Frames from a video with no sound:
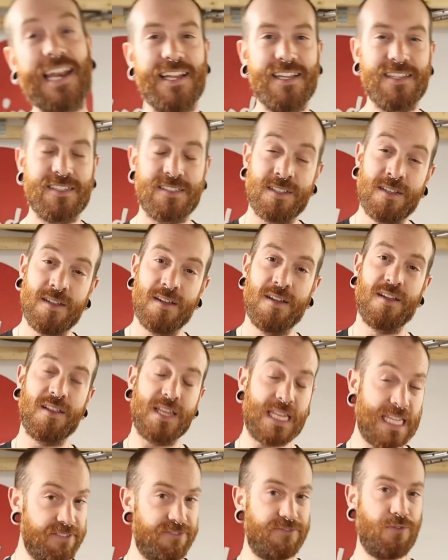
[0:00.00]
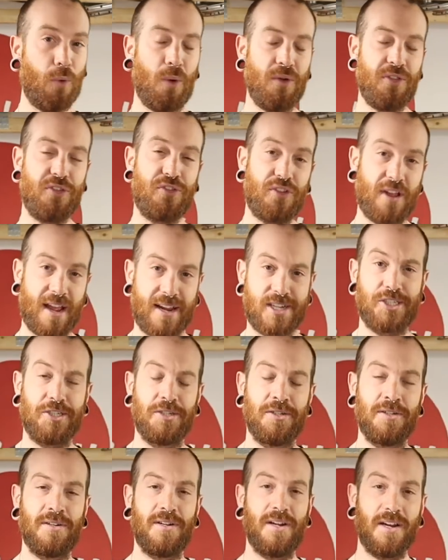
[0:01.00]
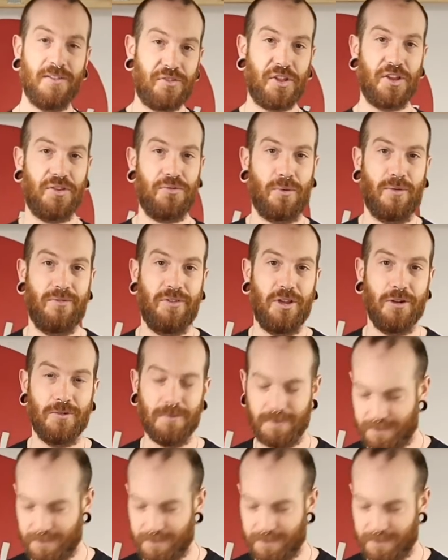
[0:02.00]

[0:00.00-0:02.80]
is the fourth section of this review.